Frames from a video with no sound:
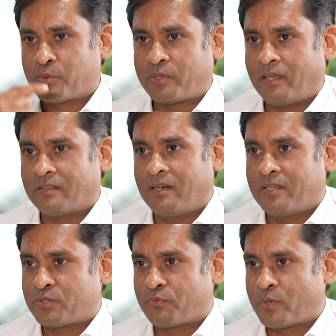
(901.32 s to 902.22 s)
to take the
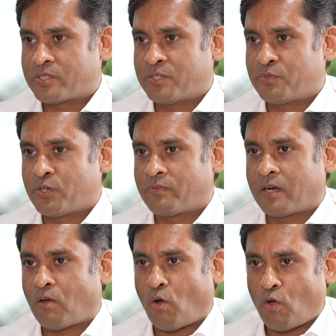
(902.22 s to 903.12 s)
list of questions which you have
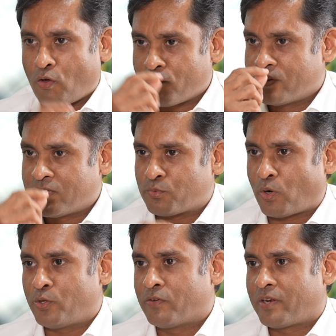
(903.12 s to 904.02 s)
done, all of this
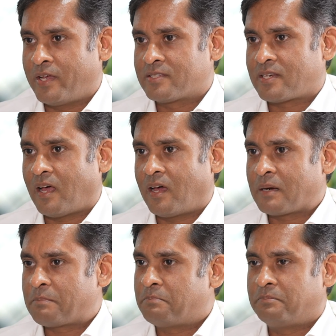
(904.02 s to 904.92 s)
what you have raised
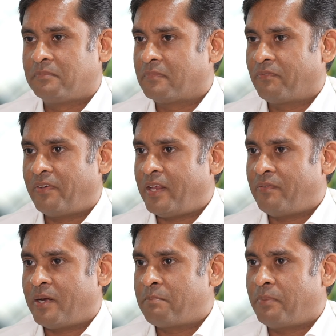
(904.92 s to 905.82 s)
are very,
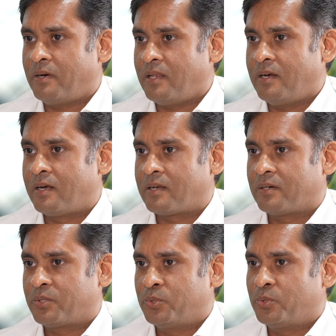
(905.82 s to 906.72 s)
very pertinent
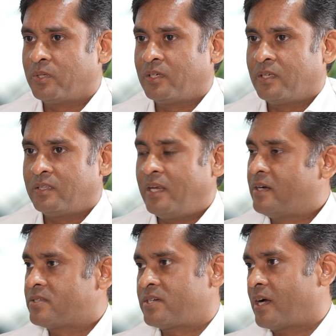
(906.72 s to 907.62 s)
to the
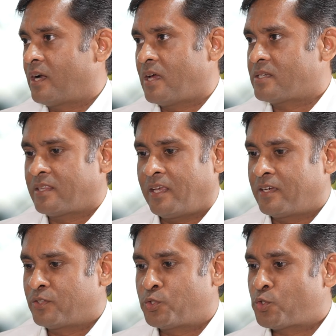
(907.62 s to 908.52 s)
industry at large. I
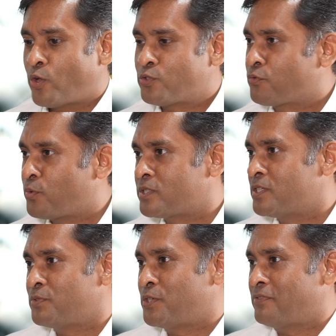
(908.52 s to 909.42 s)
think the choice of
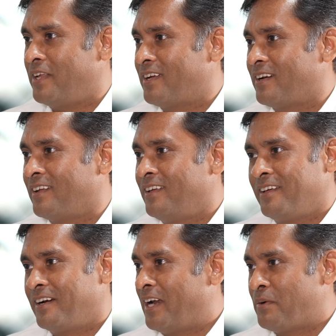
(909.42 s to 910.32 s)
questions which you have taken
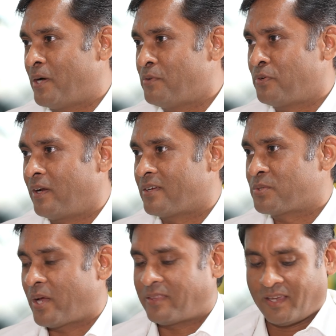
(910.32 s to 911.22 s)
really wonderful. Yeah.
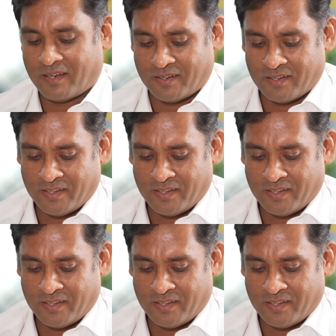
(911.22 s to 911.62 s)
So I think